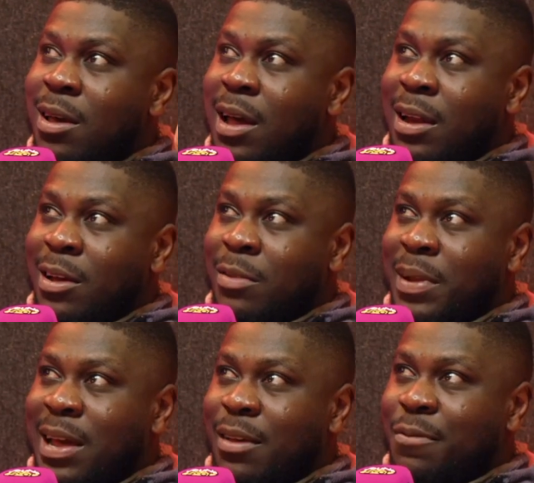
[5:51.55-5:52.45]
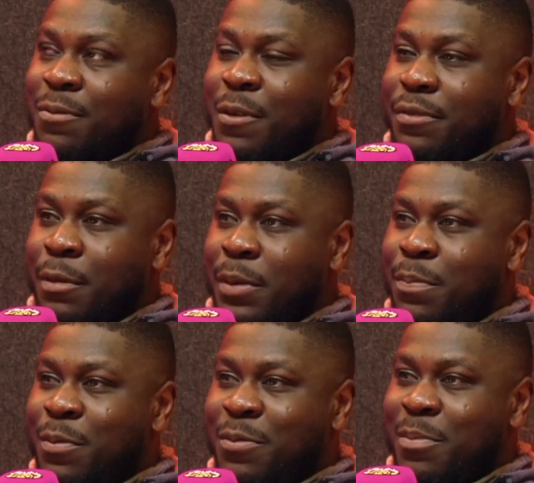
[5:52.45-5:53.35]
and there'd be like 50
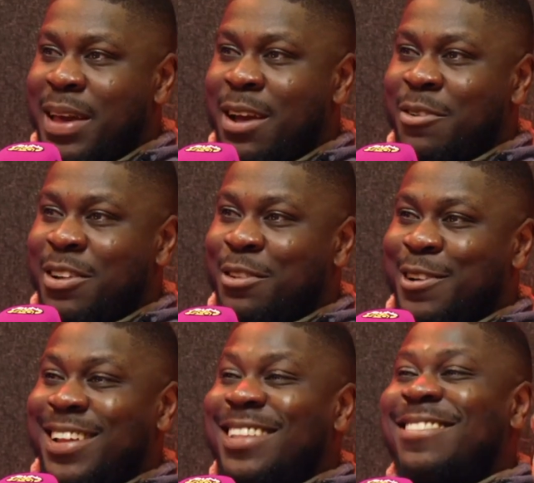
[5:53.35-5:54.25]
people from Air on a train,